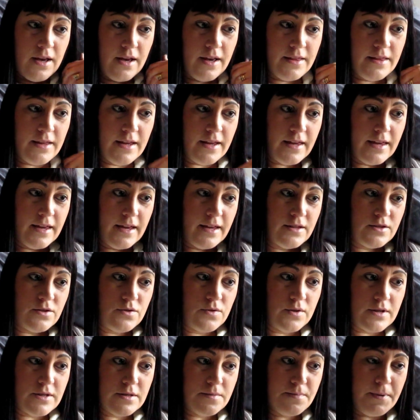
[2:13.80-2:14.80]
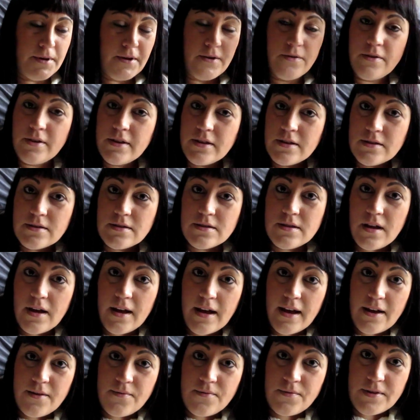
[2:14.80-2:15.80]
and they get to experience
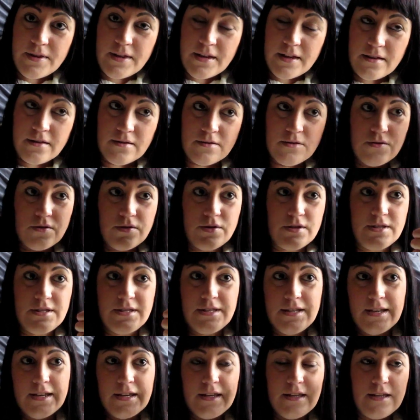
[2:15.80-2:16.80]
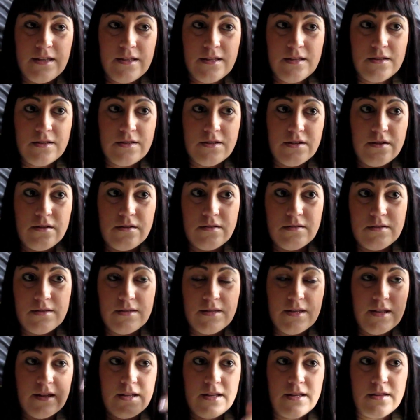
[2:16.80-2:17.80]
like everything, so the singing, the
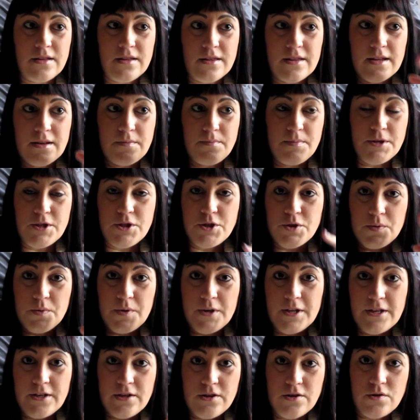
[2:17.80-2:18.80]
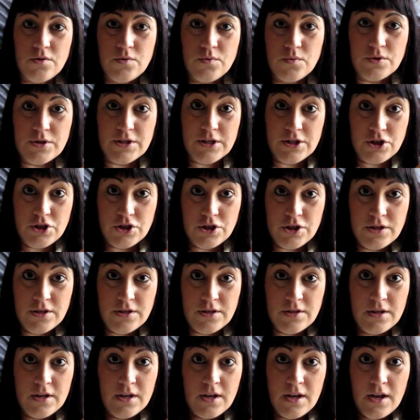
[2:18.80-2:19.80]
dancing that they'd be doing in an
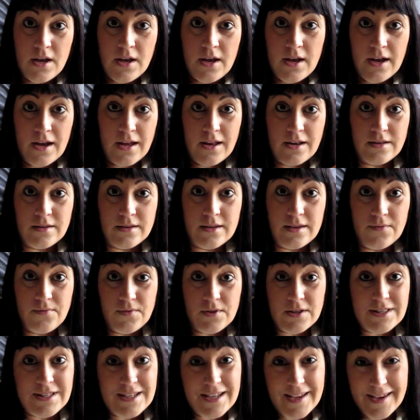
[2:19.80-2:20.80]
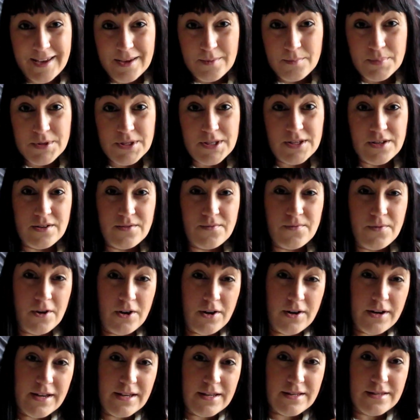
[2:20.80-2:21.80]
audition, and given tips and
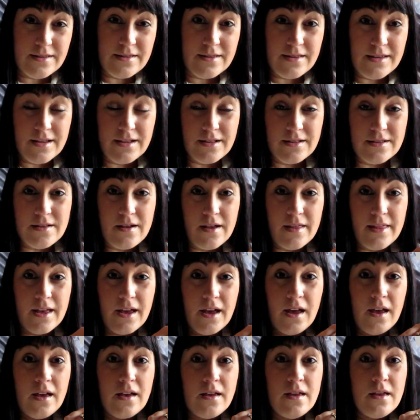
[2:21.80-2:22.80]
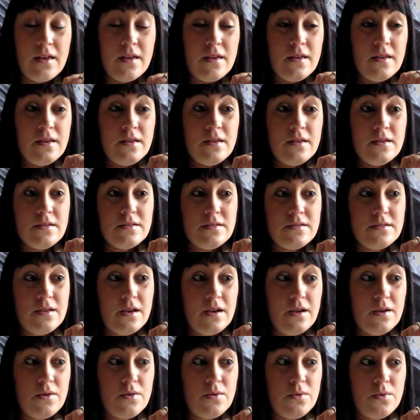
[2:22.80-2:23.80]
advice and things like that.
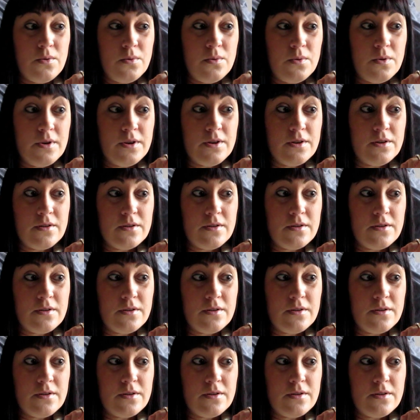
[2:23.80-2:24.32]
So